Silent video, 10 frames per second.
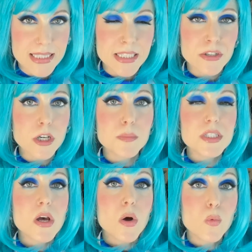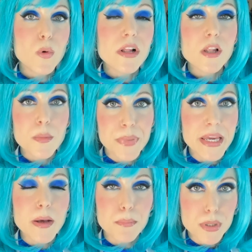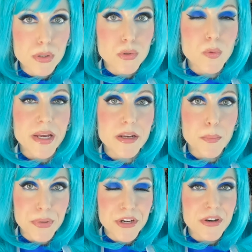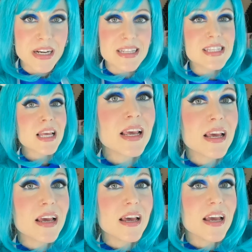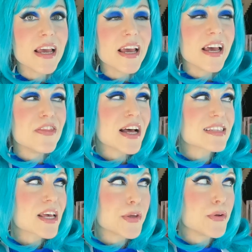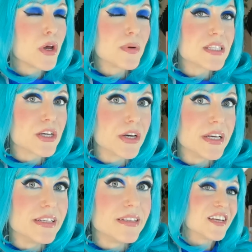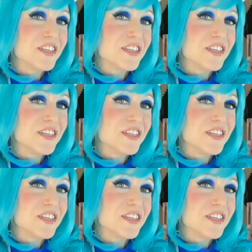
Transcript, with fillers: serums will be blue in appearance, and that's how you know it's good.